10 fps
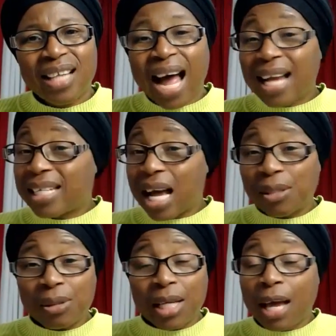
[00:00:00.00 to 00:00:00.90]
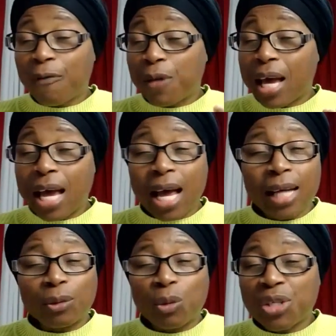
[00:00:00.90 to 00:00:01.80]
Adam, uh,
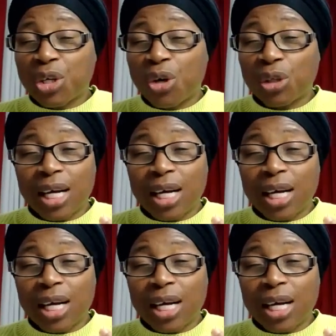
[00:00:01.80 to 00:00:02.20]
uh, what is it called?